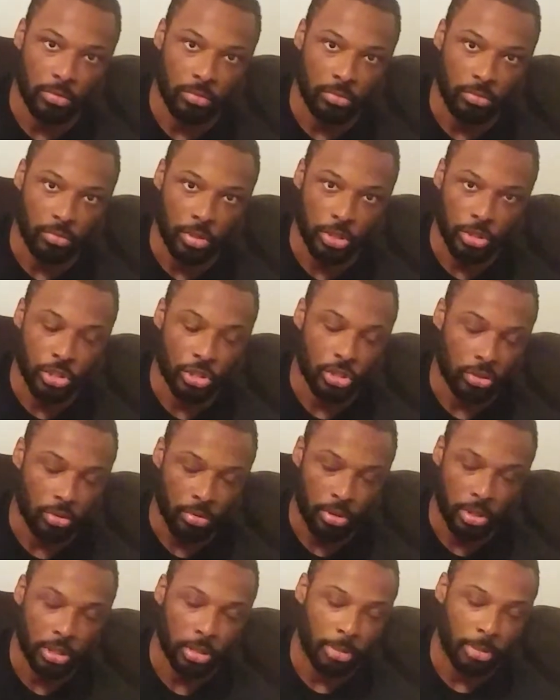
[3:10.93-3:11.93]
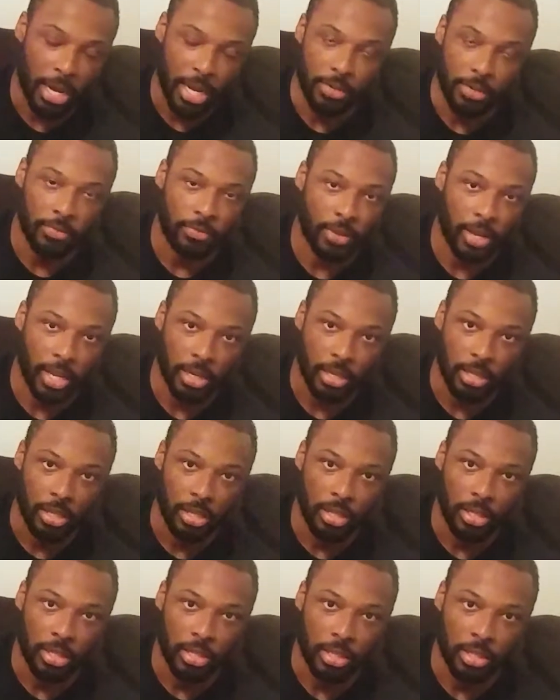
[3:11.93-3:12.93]
when you're storing the body
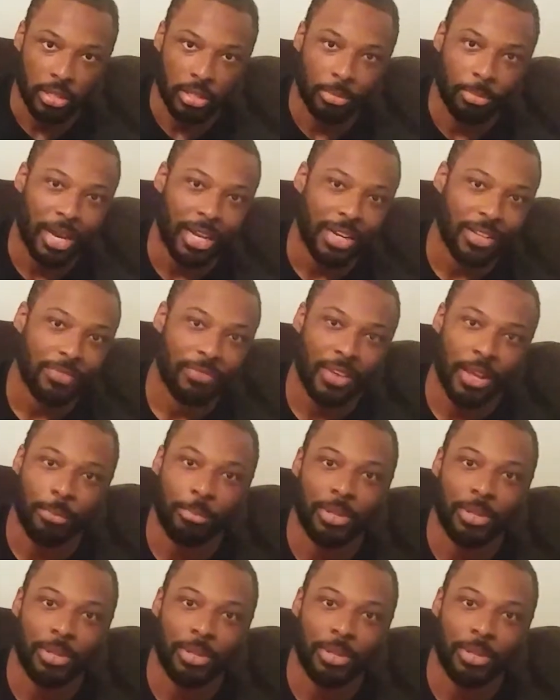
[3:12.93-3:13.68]
fat